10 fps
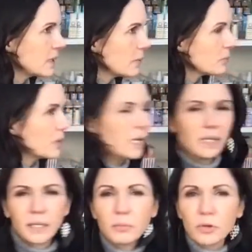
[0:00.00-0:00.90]

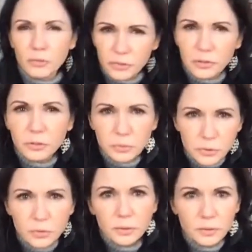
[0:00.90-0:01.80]
like more of the
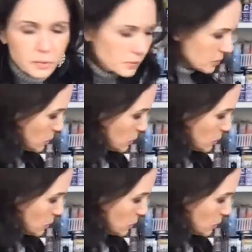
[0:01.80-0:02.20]
neutrals,